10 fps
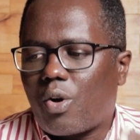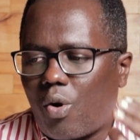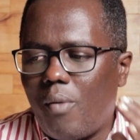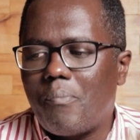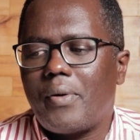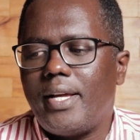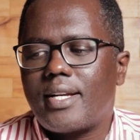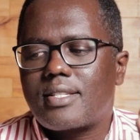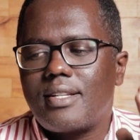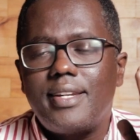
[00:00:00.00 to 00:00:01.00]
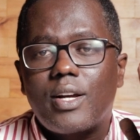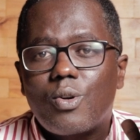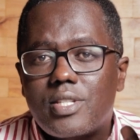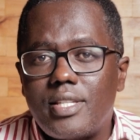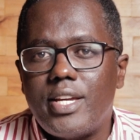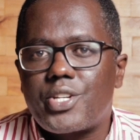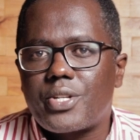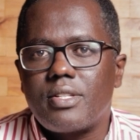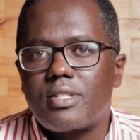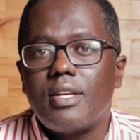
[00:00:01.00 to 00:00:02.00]
complex
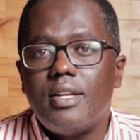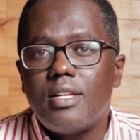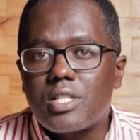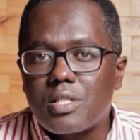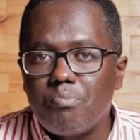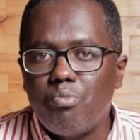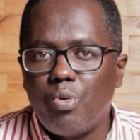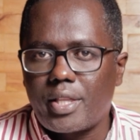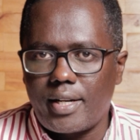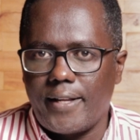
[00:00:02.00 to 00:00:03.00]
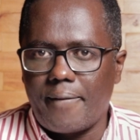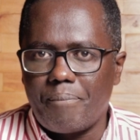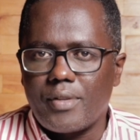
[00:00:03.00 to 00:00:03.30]
negotiations smoothly.